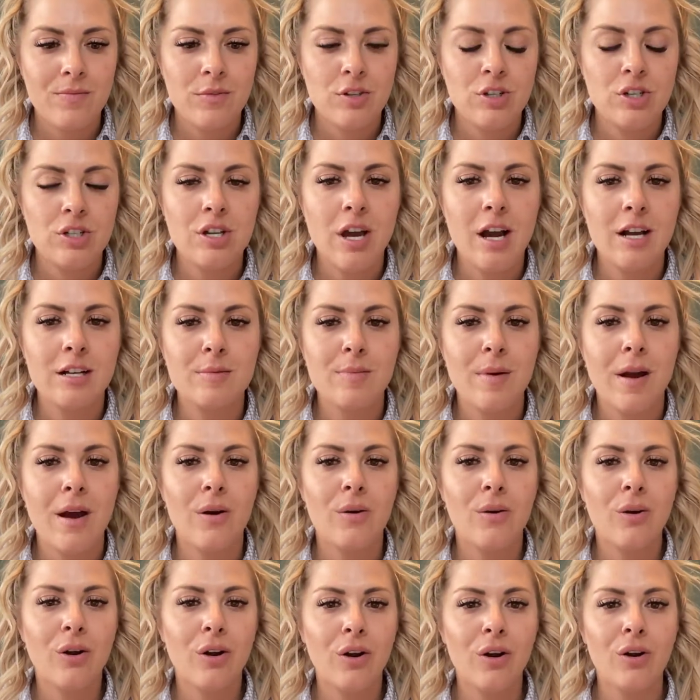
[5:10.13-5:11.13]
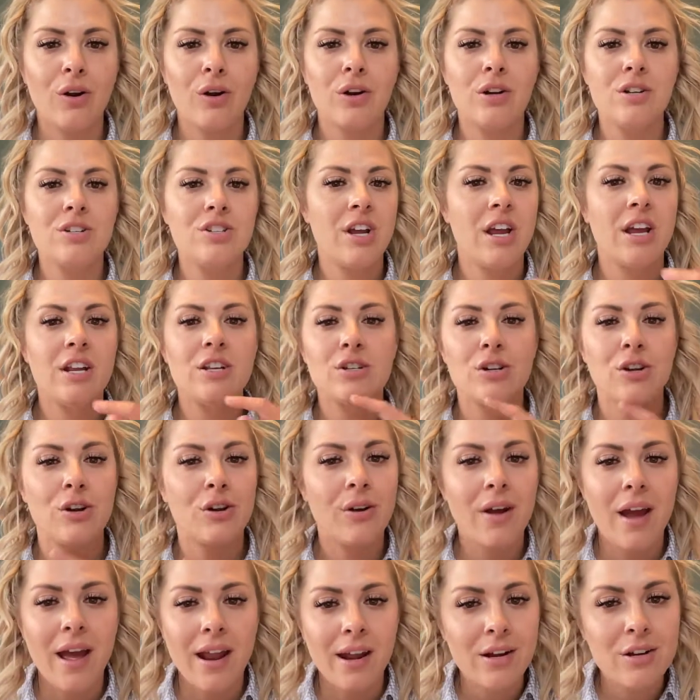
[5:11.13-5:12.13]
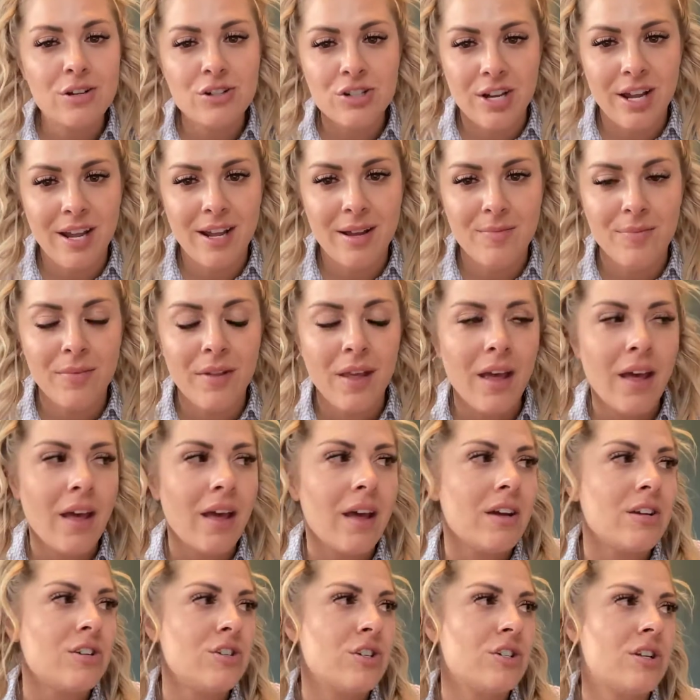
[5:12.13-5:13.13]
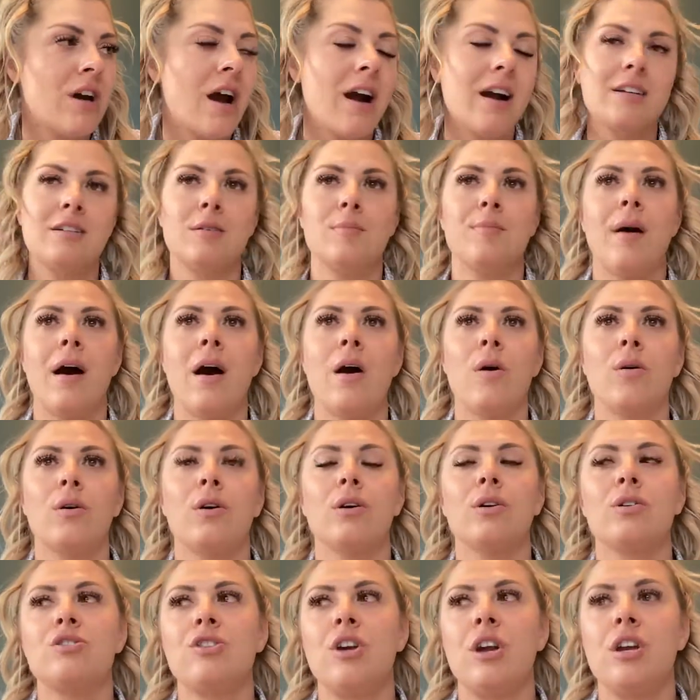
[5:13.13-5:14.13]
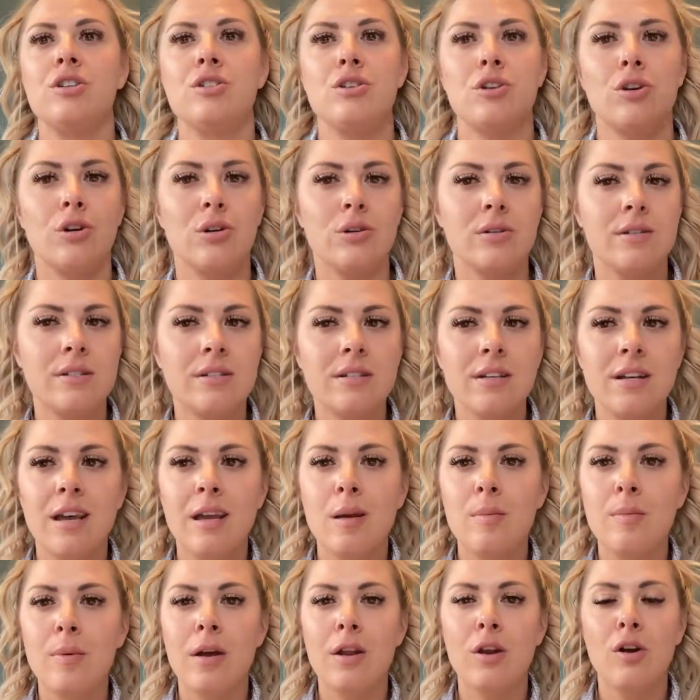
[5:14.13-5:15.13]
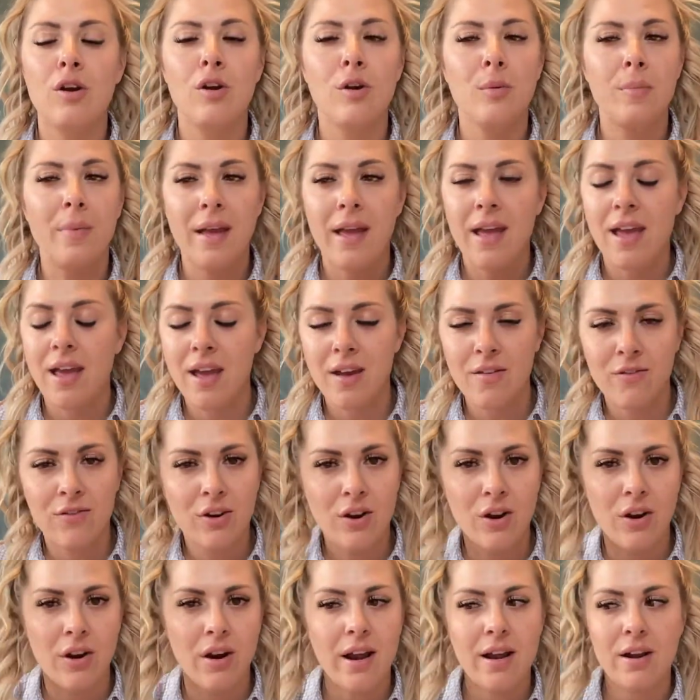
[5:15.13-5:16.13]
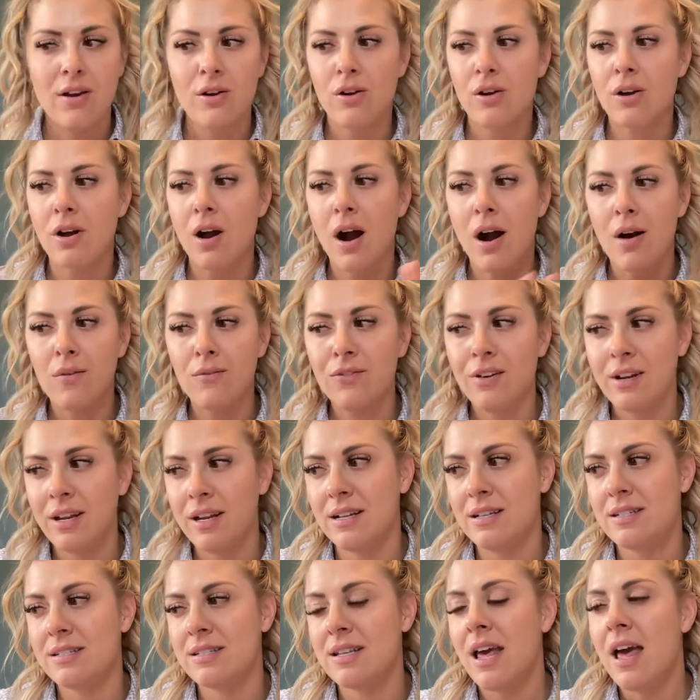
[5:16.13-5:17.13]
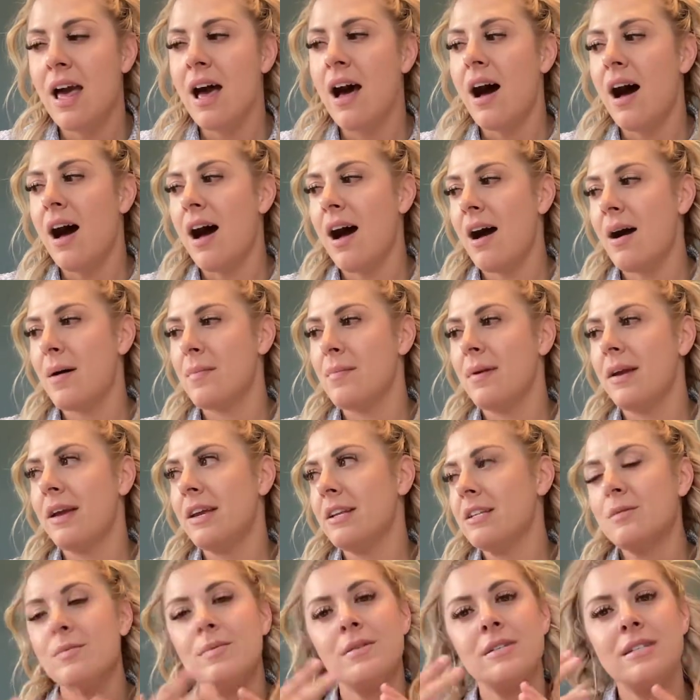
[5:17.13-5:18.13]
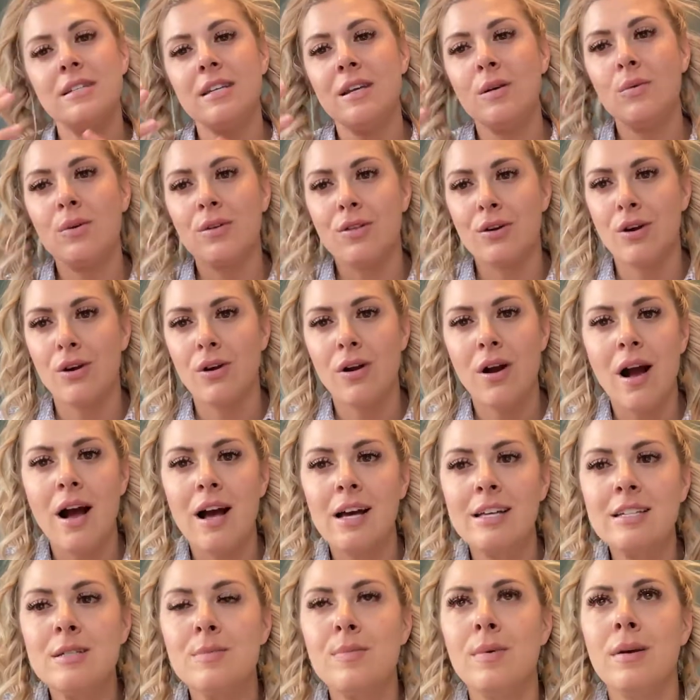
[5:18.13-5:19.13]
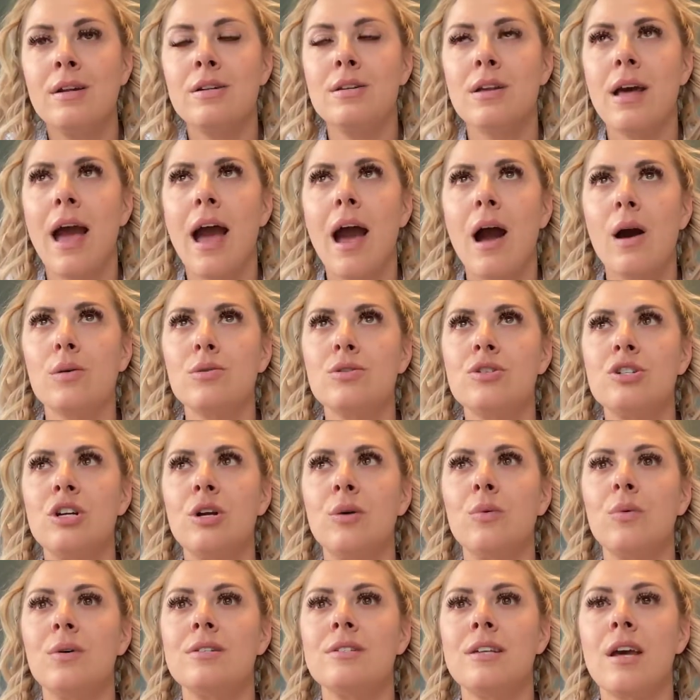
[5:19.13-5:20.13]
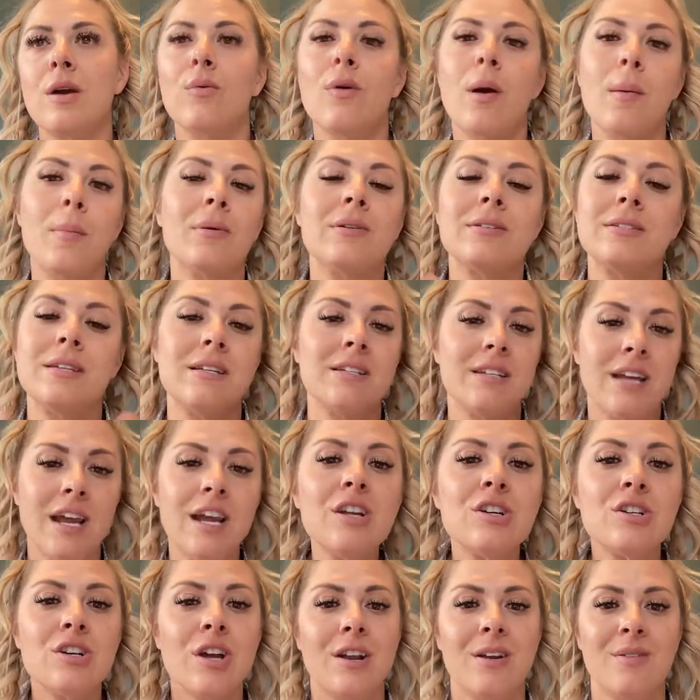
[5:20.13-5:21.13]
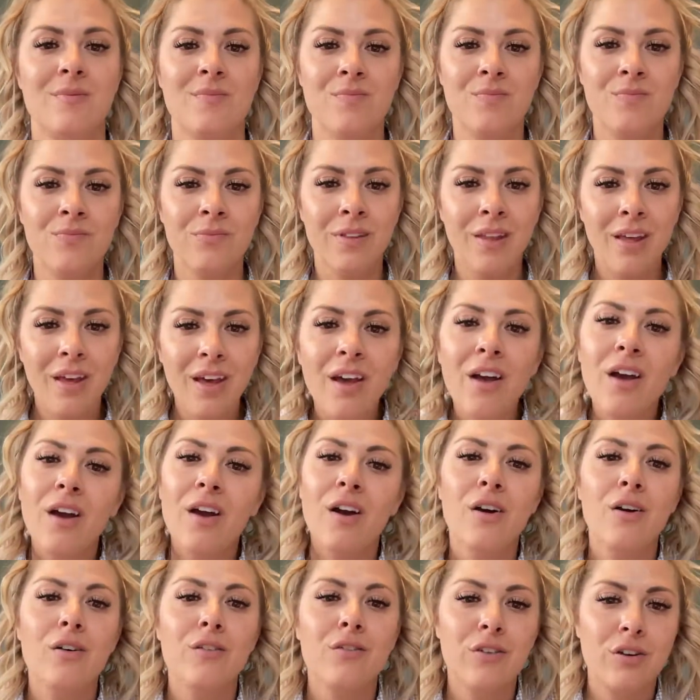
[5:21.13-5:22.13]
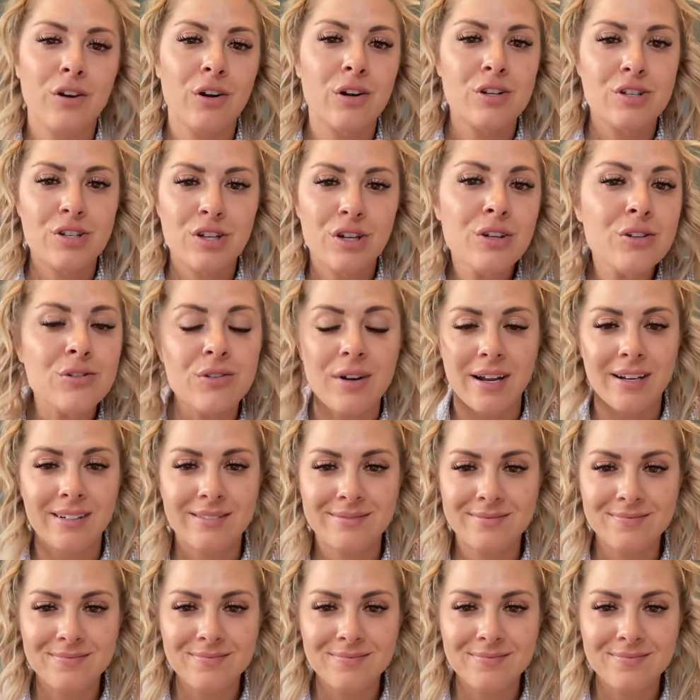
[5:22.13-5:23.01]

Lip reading: She talked about her change in her energy. She talked about her change in her sleep and her behavior and her confidence, intimacy with her husband, how she was a representation for her children.